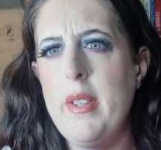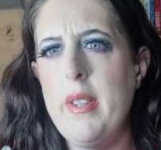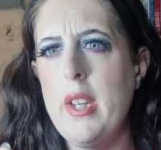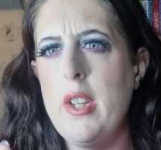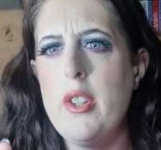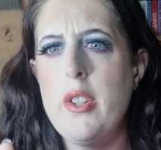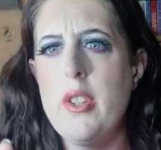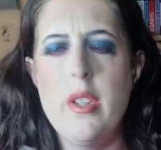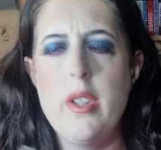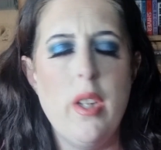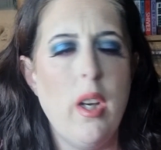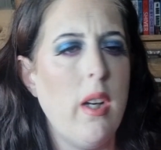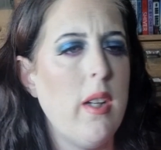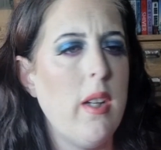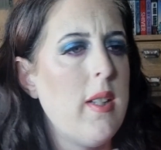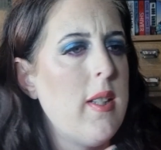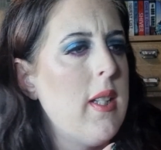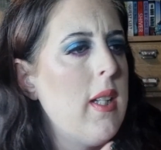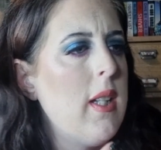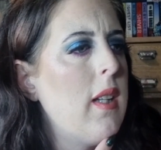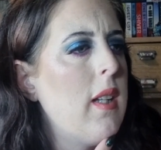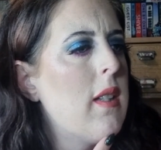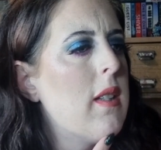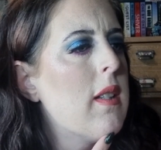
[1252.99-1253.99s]
foundation
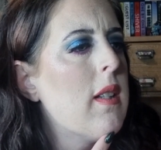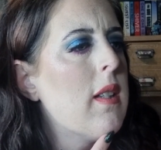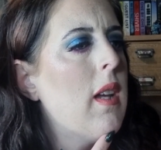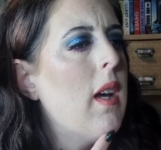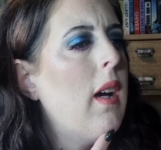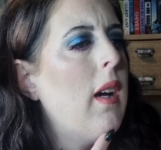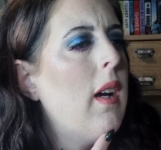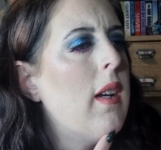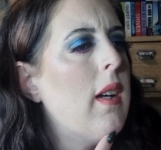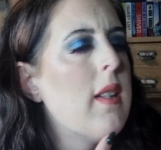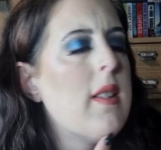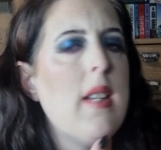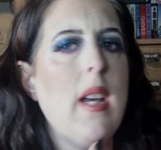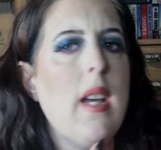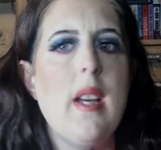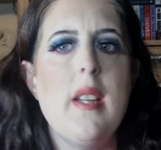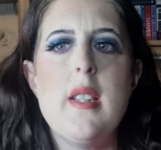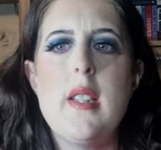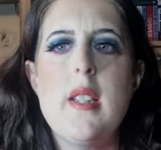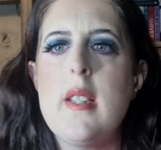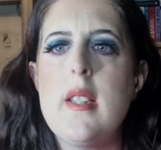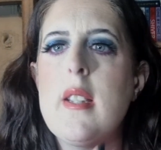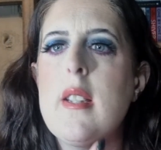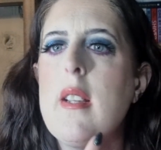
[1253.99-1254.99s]
that I did
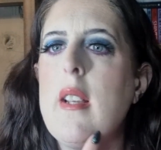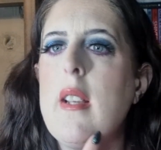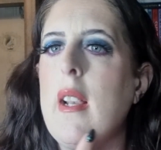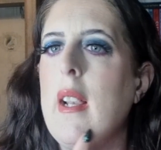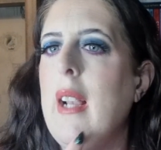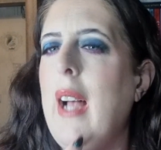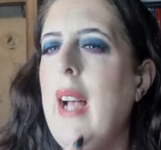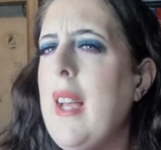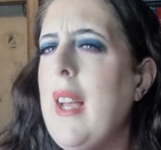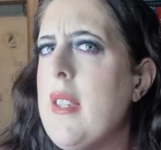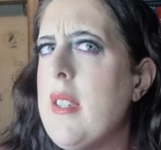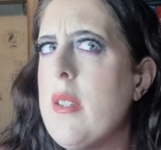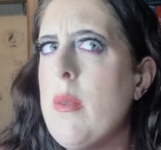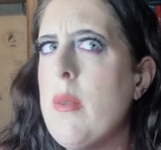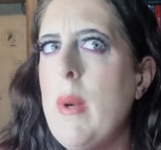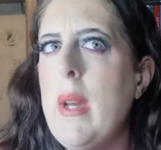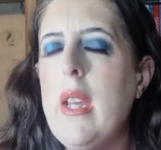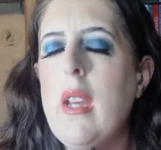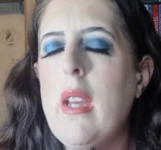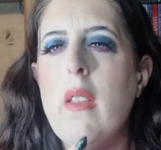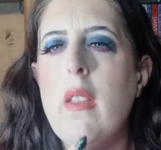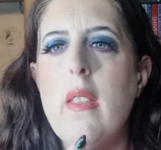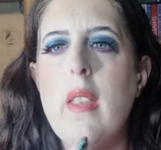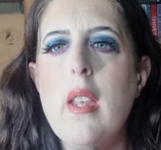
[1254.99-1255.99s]
test
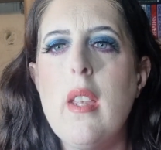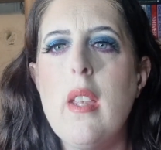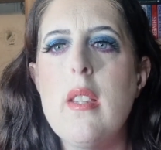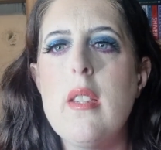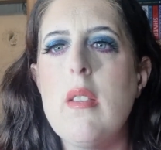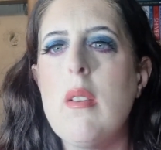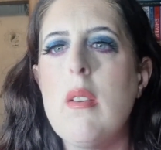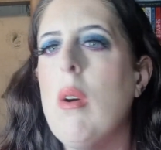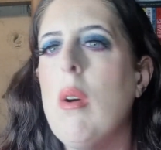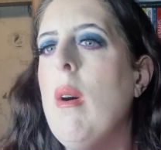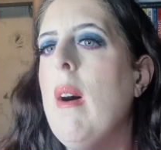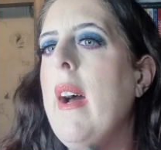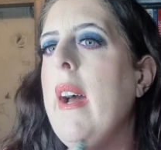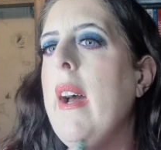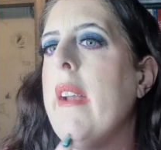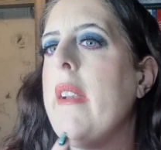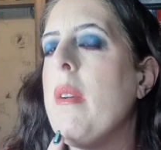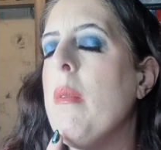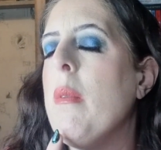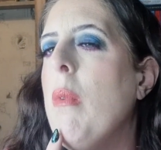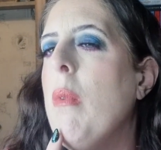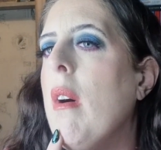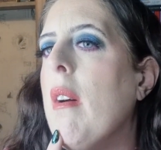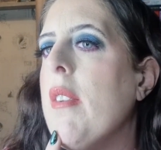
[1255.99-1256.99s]
last week, I think. So
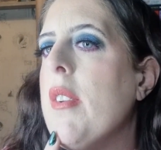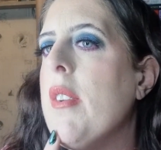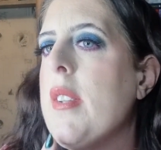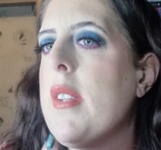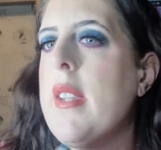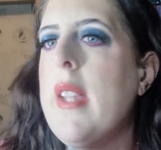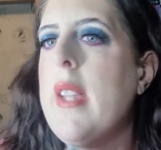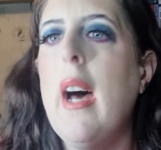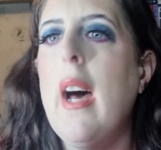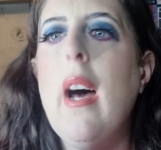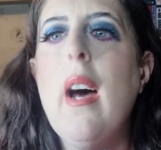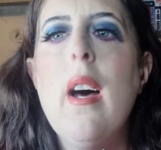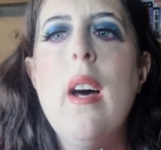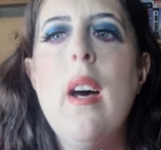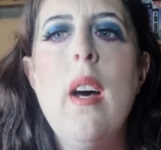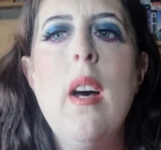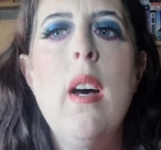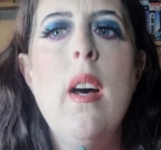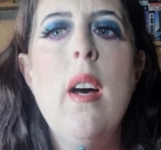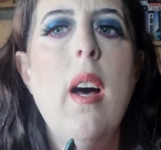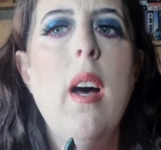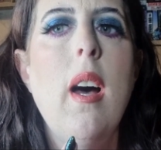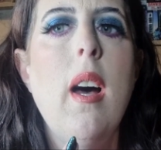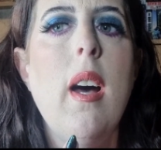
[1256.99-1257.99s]
go ahead and watch
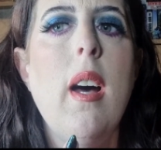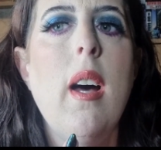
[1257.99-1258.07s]
that.